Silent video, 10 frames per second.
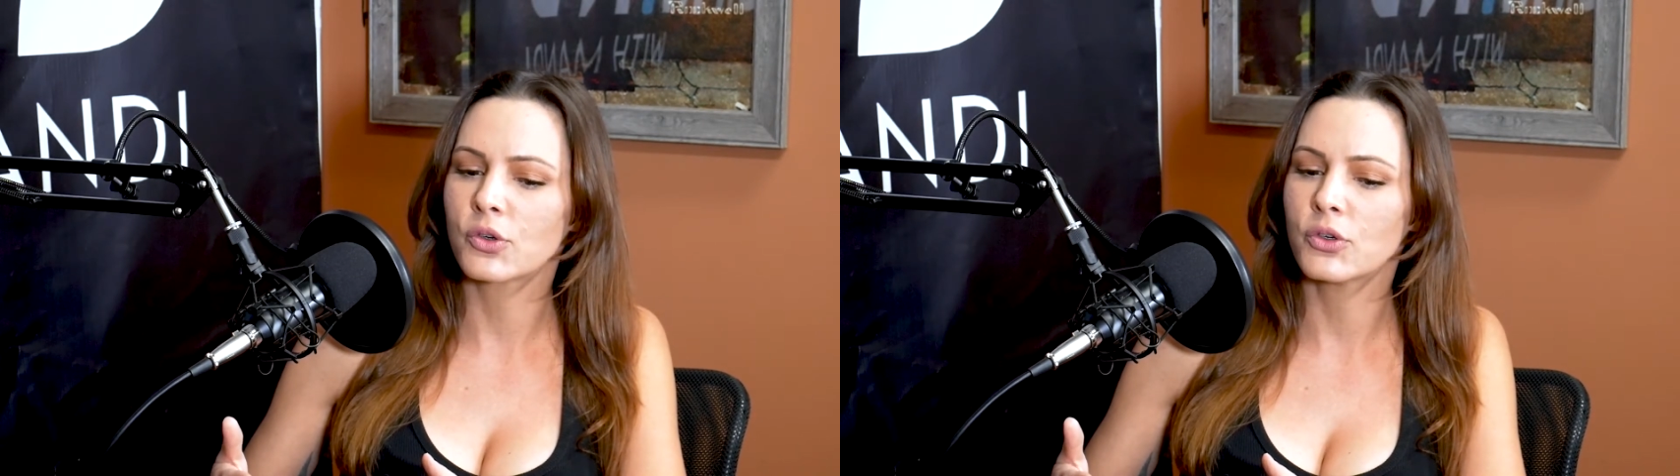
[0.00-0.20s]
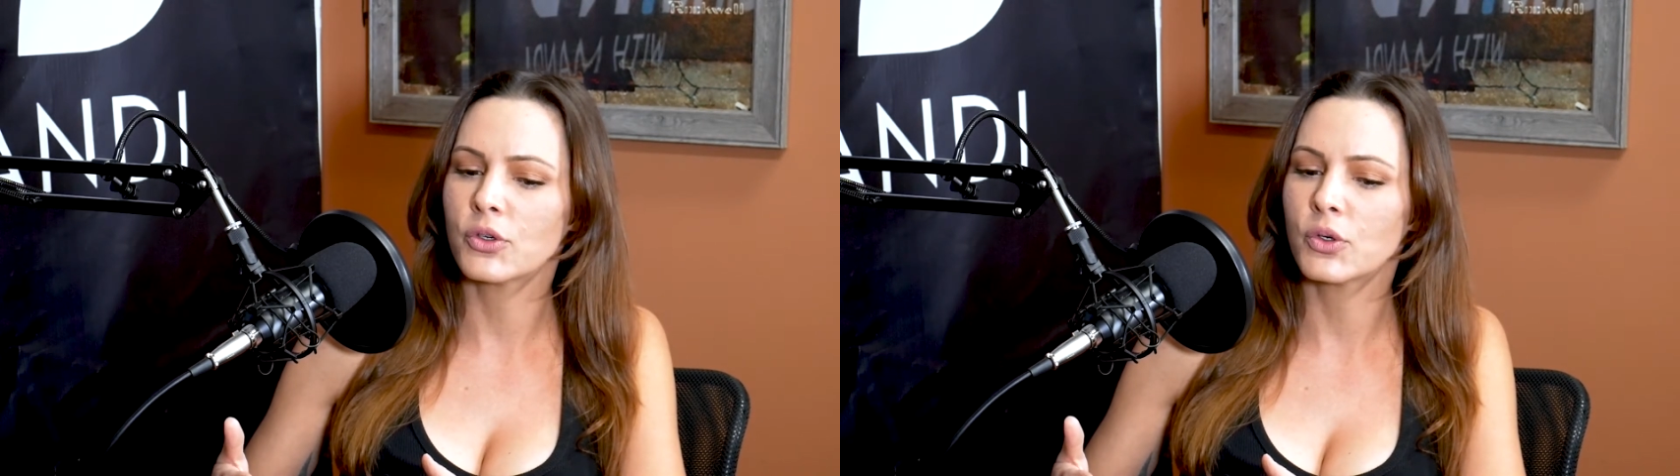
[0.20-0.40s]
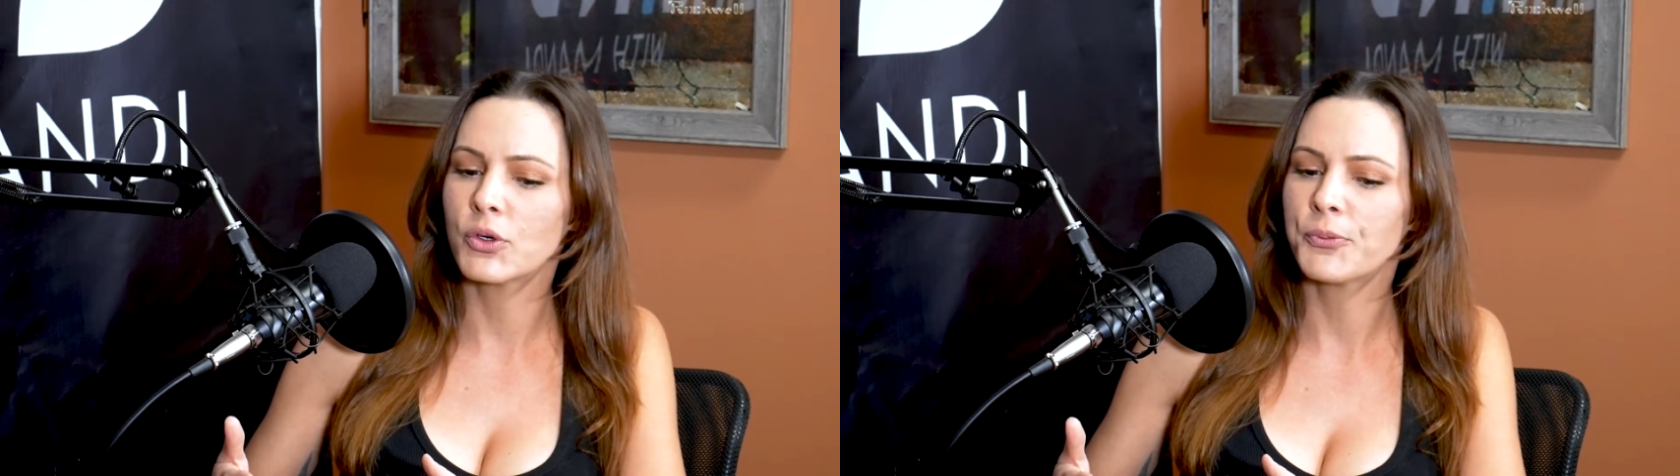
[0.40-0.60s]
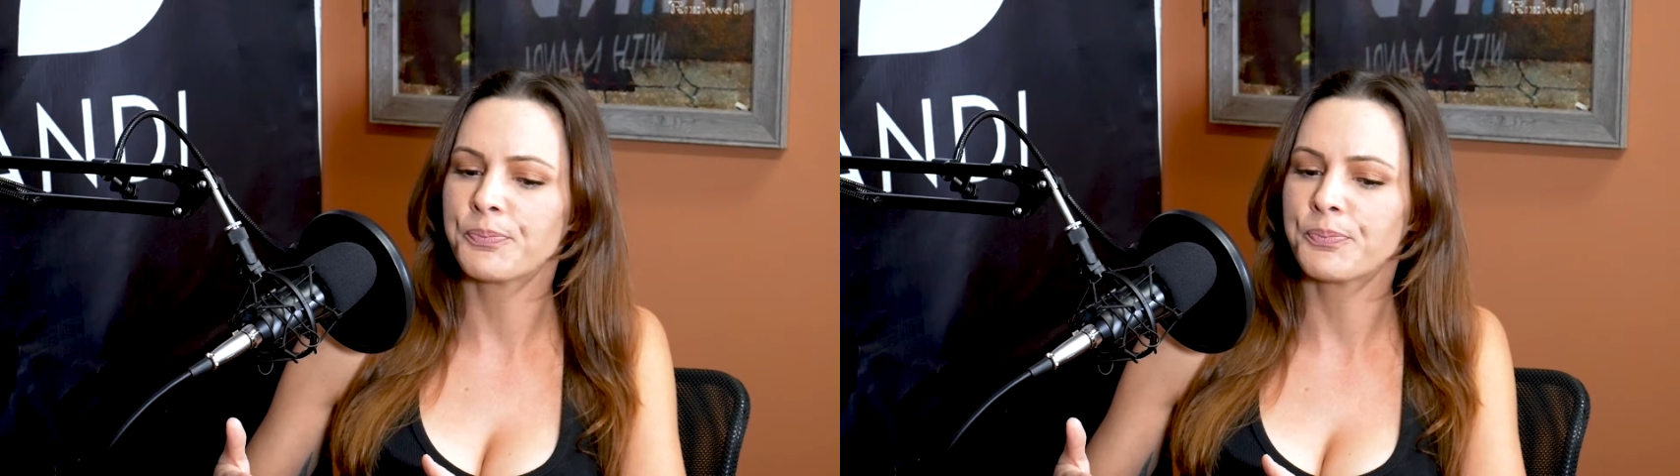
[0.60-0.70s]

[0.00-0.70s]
through